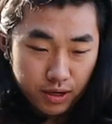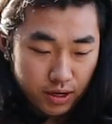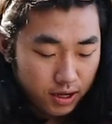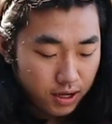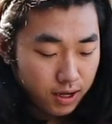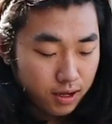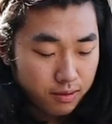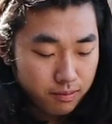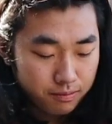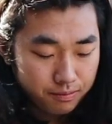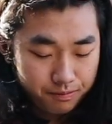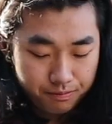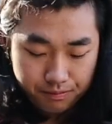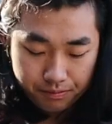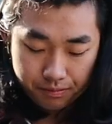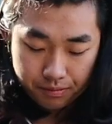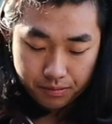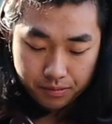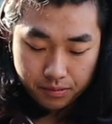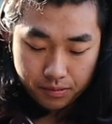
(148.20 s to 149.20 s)
it up.
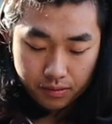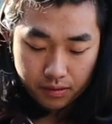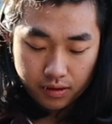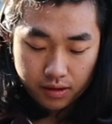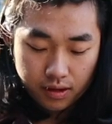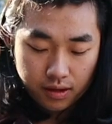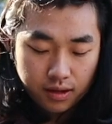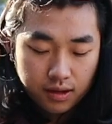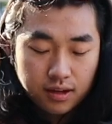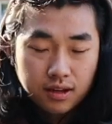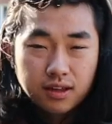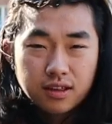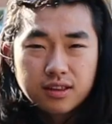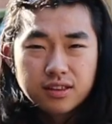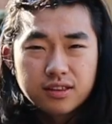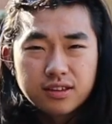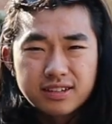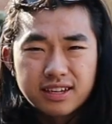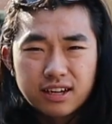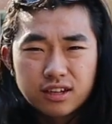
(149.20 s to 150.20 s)

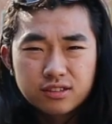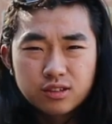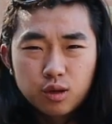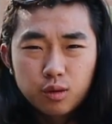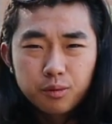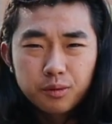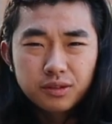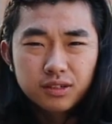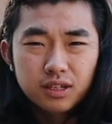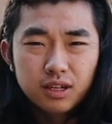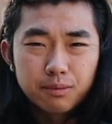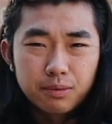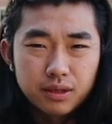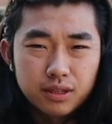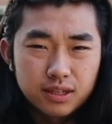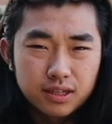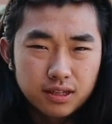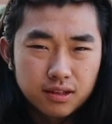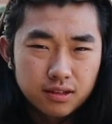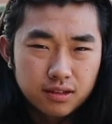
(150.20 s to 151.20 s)
The saddle soap is going to
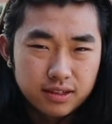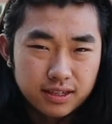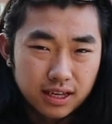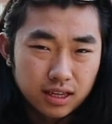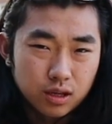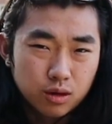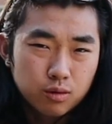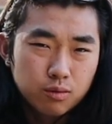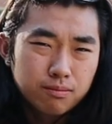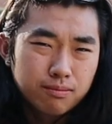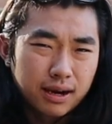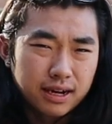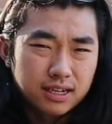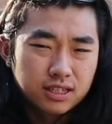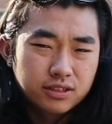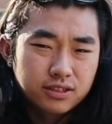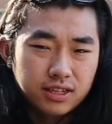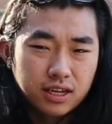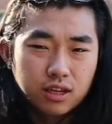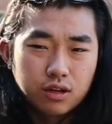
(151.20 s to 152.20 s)
be yellow, mine
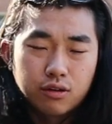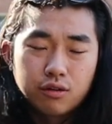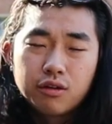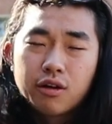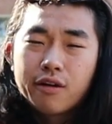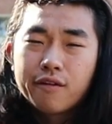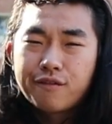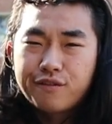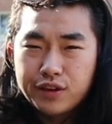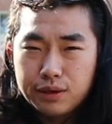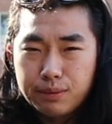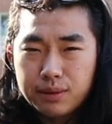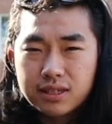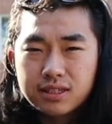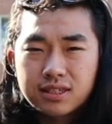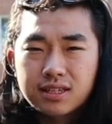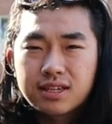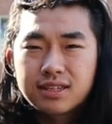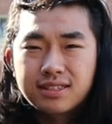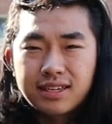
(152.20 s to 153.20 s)
is yellow.
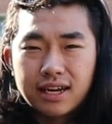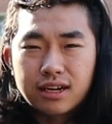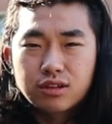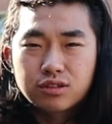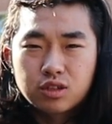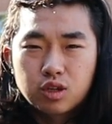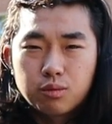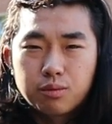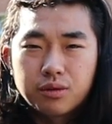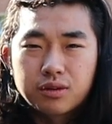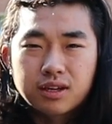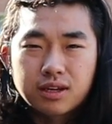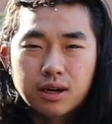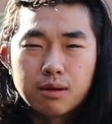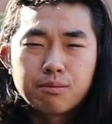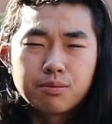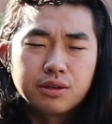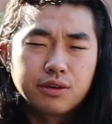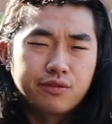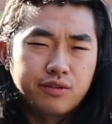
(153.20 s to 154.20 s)
Phoebe's saddle soap, the
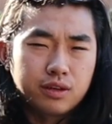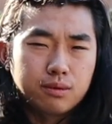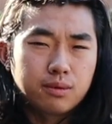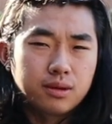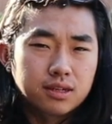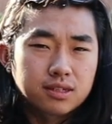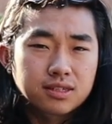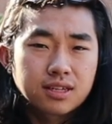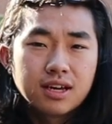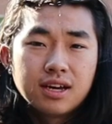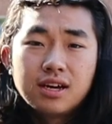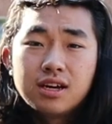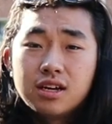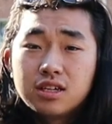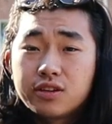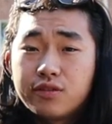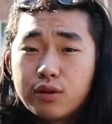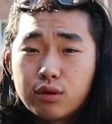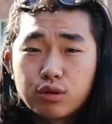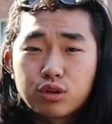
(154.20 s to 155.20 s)
company Phoebe's,
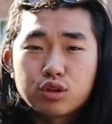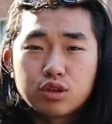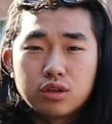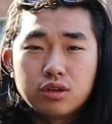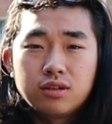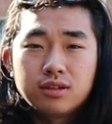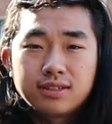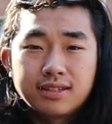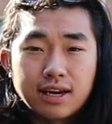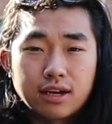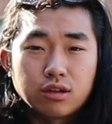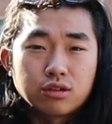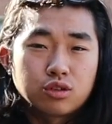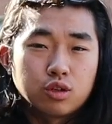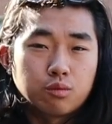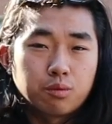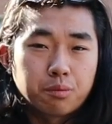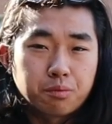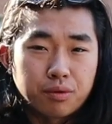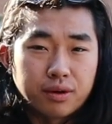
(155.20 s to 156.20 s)
is a very good saddle
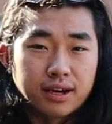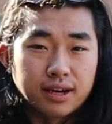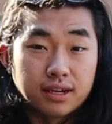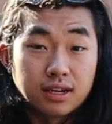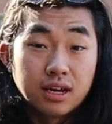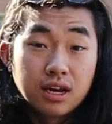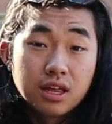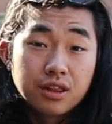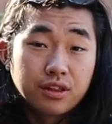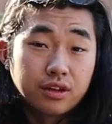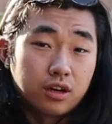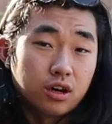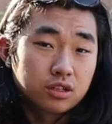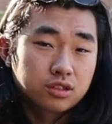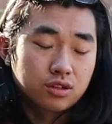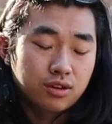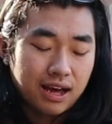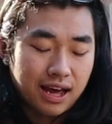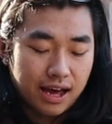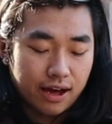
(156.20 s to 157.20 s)
soap brand. They
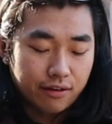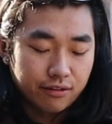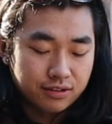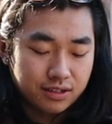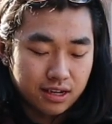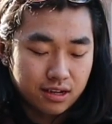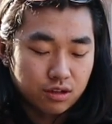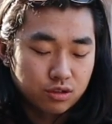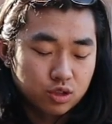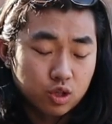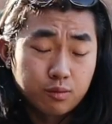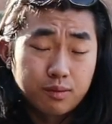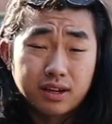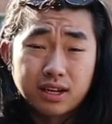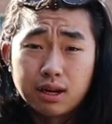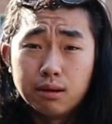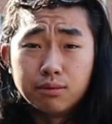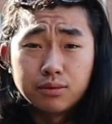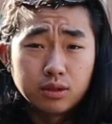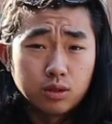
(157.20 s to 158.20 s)
also have saddle soap that
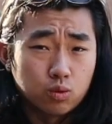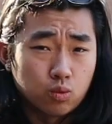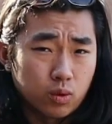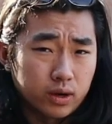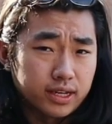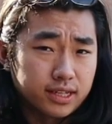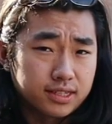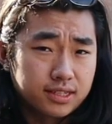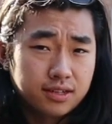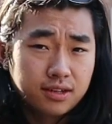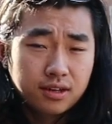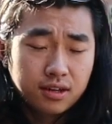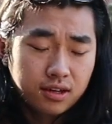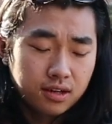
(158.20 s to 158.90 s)
comes in white.